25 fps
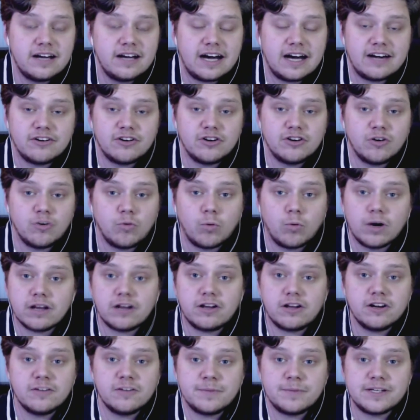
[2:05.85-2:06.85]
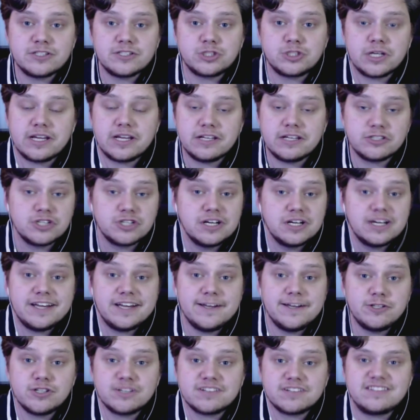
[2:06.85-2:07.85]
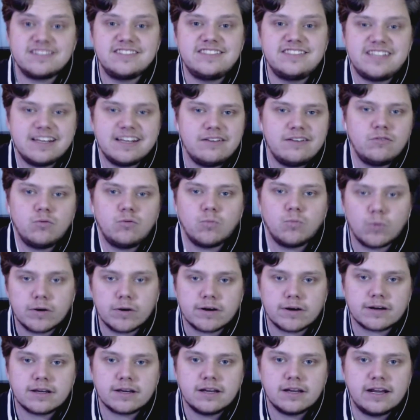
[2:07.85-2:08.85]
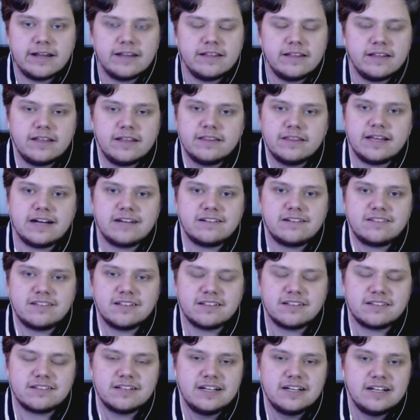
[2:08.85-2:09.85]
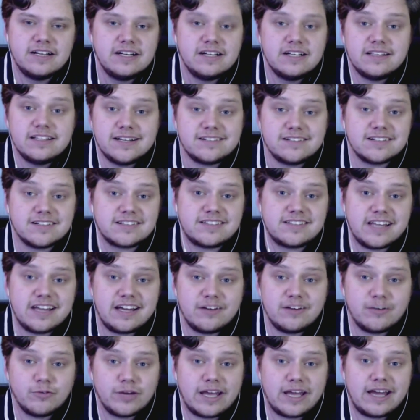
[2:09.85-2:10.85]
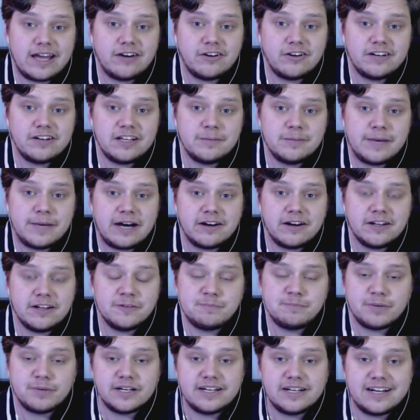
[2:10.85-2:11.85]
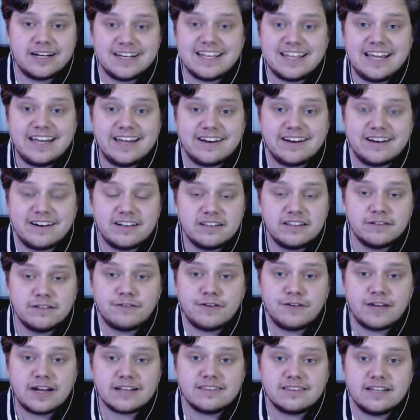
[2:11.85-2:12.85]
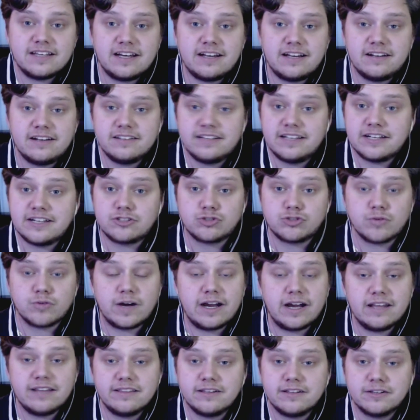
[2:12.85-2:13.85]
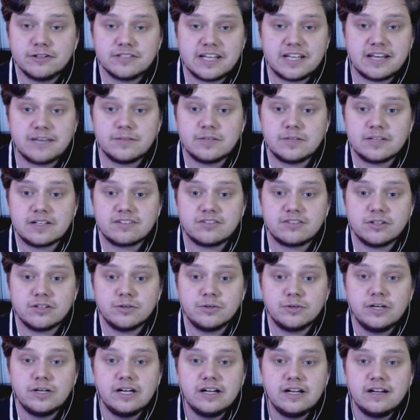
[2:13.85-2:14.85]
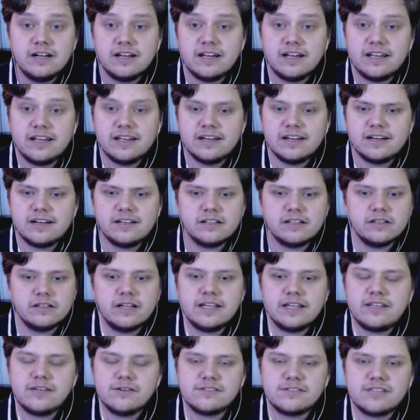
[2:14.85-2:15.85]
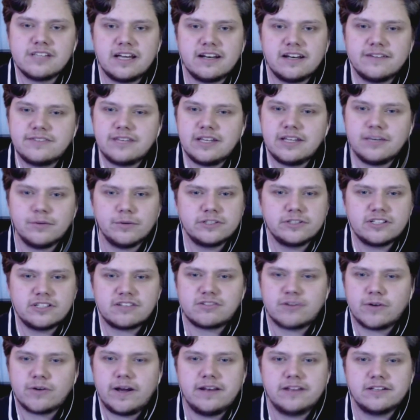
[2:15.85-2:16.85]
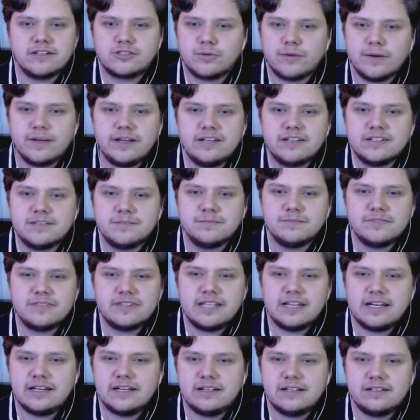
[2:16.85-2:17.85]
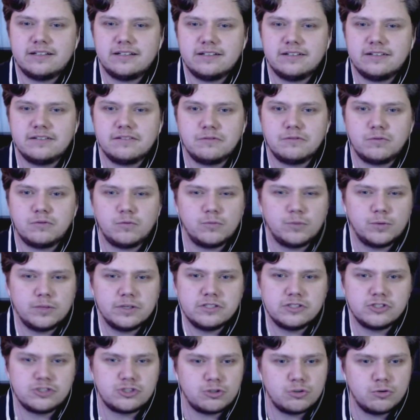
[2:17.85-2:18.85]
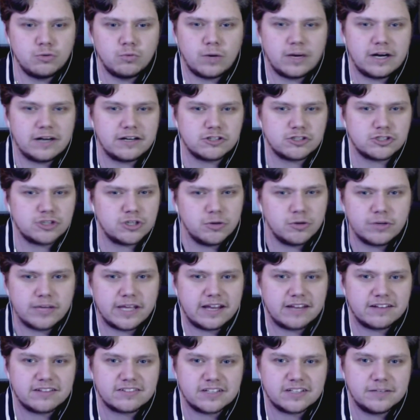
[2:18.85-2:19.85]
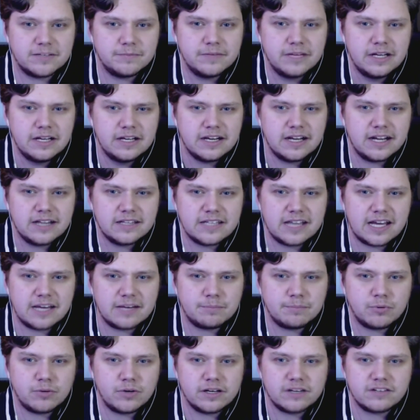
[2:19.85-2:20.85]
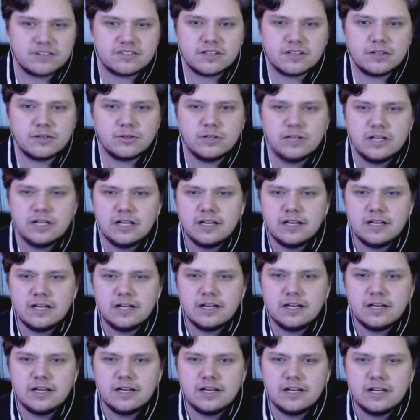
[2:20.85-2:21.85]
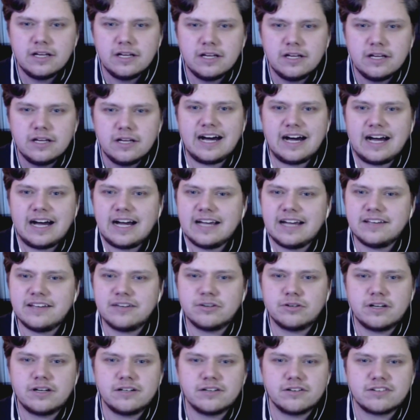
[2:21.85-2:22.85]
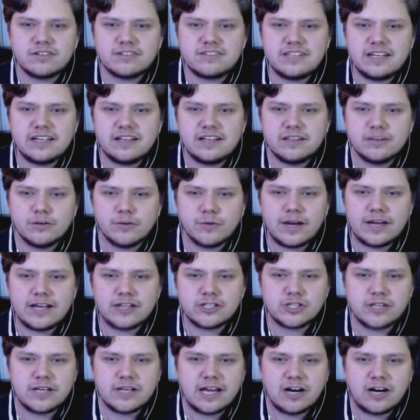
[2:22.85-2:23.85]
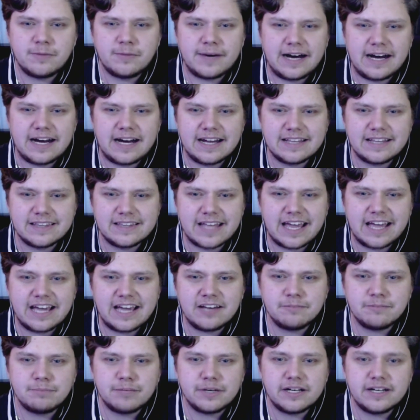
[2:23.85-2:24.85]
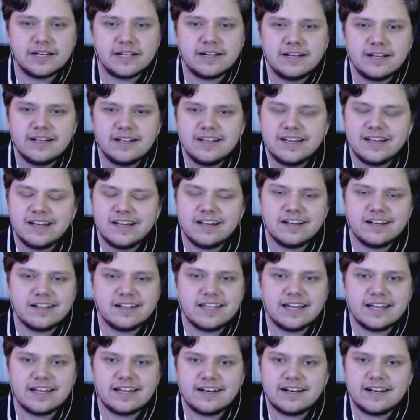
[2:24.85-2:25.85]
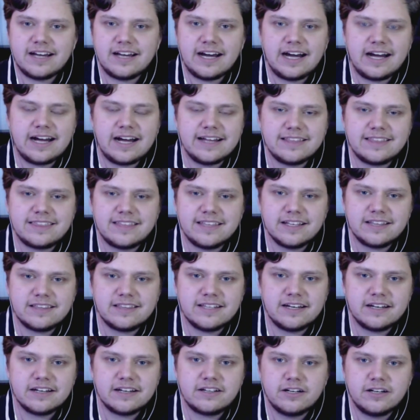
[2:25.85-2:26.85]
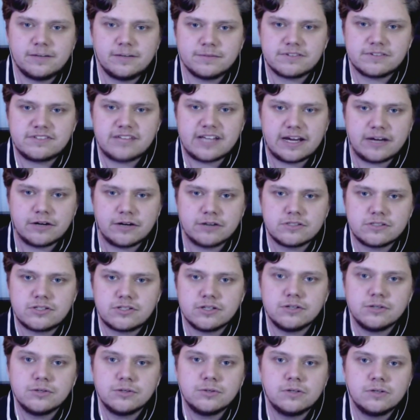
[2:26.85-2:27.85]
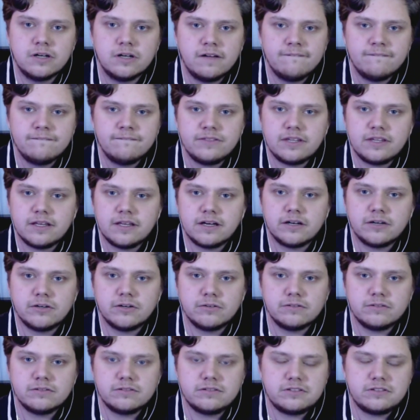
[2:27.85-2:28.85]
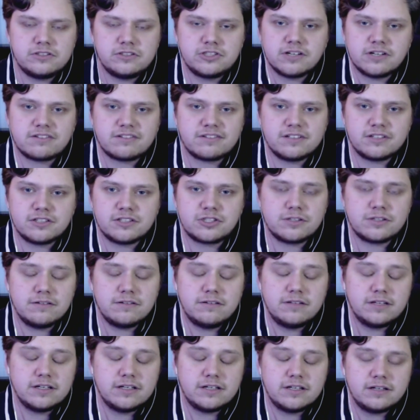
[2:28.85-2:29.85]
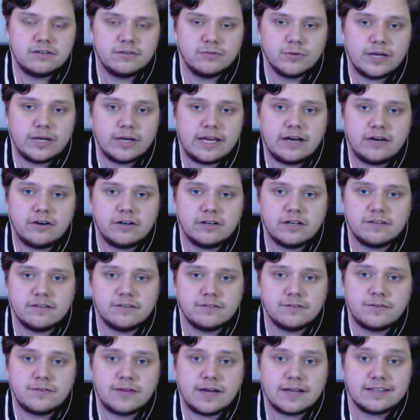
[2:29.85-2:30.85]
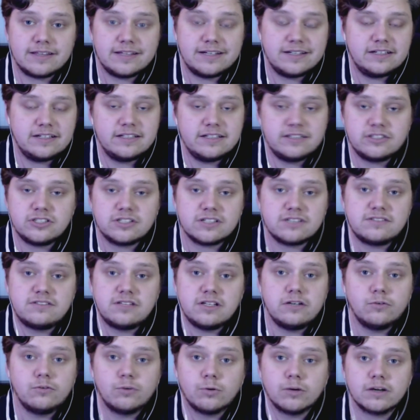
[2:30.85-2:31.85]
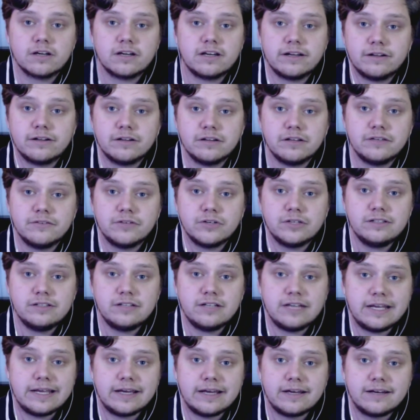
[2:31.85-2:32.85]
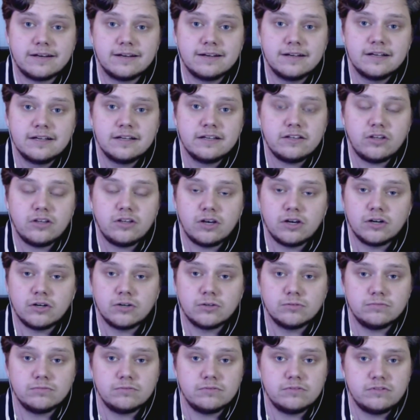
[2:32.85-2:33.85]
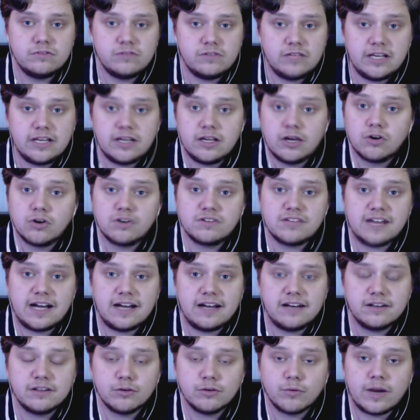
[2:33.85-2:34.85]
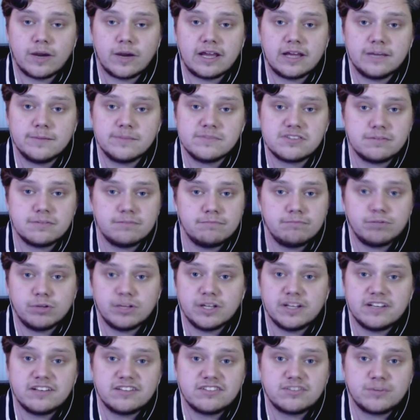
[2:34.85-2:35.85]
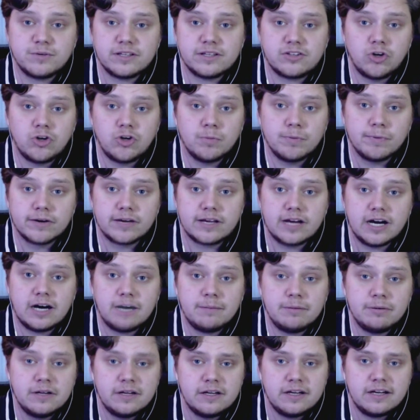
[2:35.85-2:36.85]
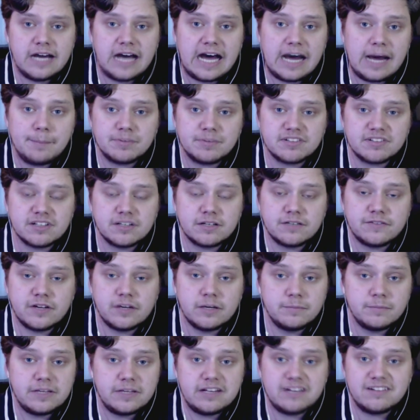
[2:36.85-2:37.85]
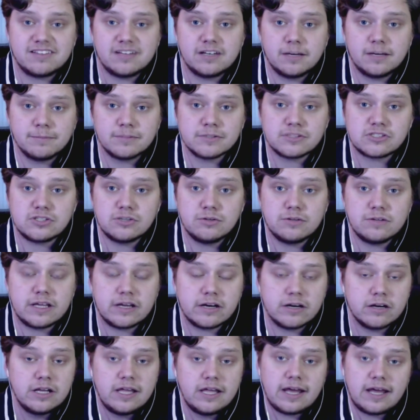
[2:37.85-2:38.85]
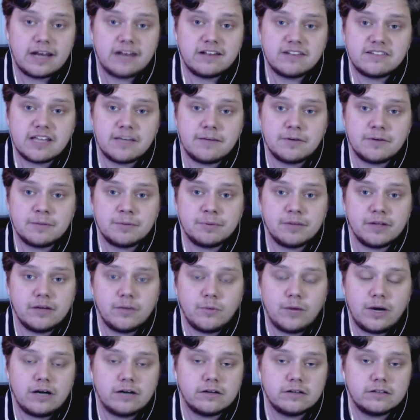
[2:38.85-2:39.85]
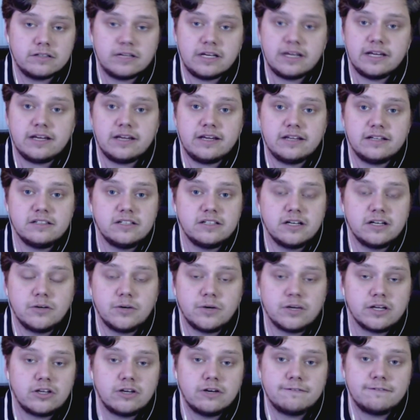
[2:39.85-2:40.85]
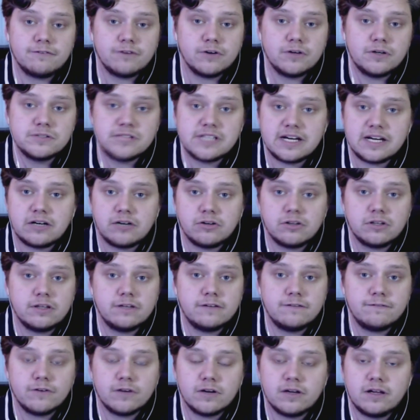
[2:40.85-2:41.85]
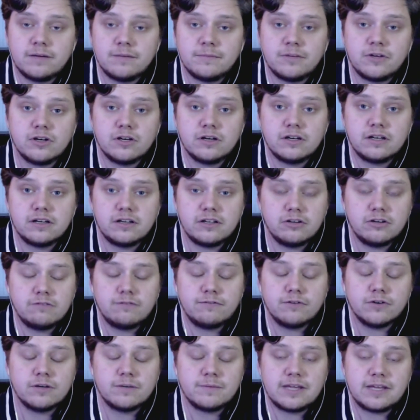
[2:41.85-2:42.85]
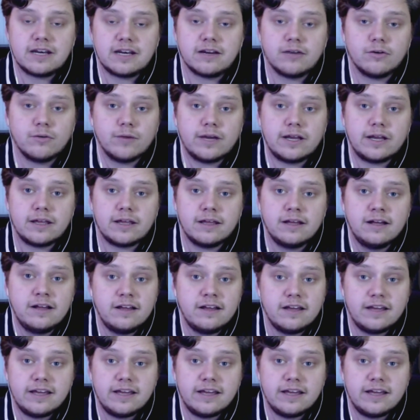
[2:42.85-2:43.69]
I don't know what could have been changed. It just didn't work, and and that's a that's a sad reality about it. But again, the fact that they tried their damnedest to, and like you said, if they were just trying to trade him, then wouldn't you want to showcase him at that point? So again, I, I don't understand the rationale behind that, but again, I, I think that it comes down to you know, just the the reality of the fact that it just didn't work in Cleveland, and you know he goes on to the Rams, plays with Cooper Kupp opposite of him. He's the number two there, and he's able to play well. And, and, you know what? Good for Odell. Good for him. Good good for him getting a ring.